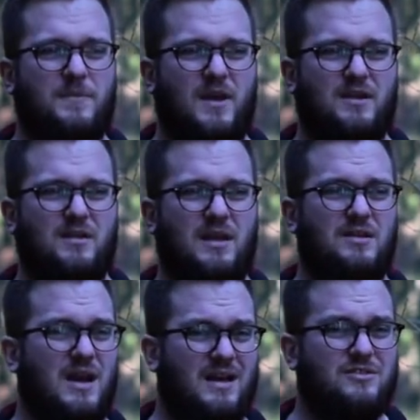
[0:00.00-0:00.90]
and
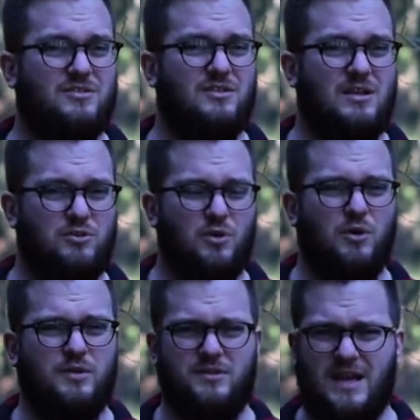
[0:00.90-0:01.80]
it has
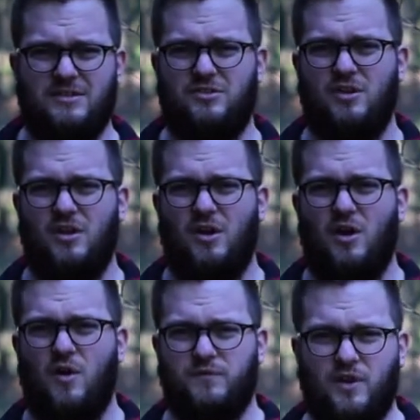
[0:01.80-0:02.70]
endured the test
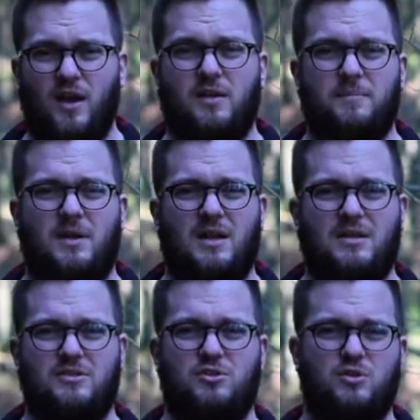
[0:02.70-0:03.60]
of time. It
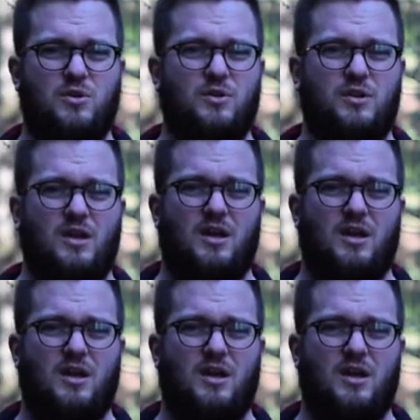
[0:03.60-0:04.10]
has endured